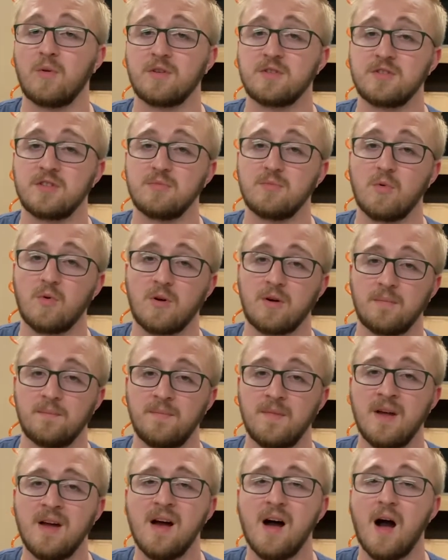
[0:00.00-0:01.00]
see more.
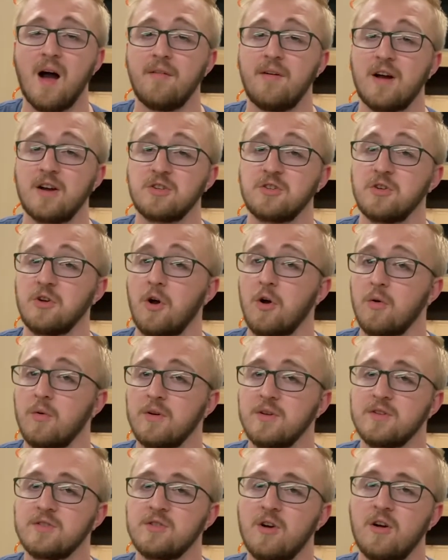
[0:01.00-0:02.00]
I've actually
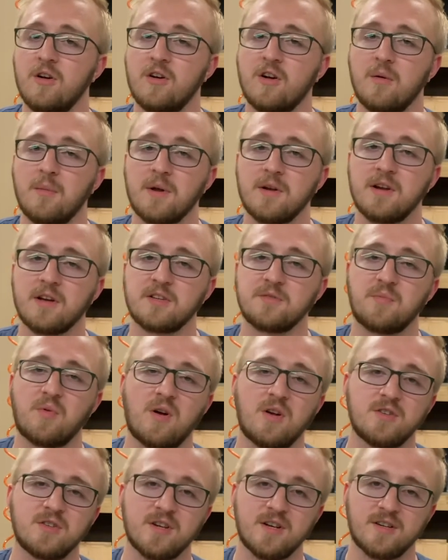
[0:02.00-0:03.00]
already started on my next
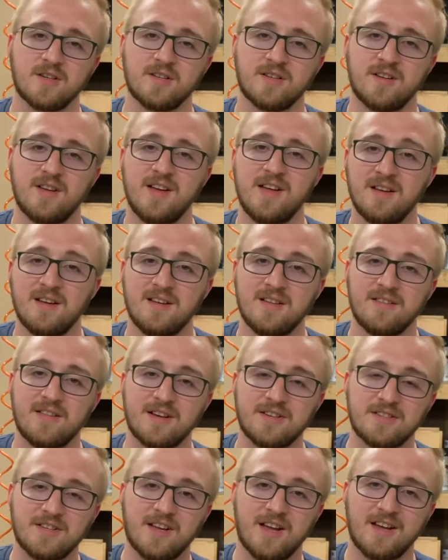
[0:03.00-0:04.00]
project.
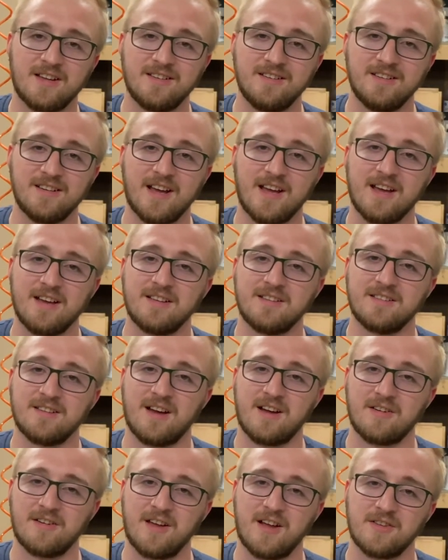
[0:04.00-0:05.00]
Thanks again, and
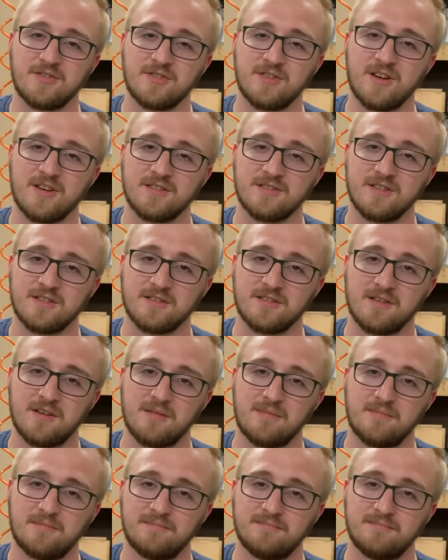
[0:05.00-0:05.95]
I'll catch you guys next time.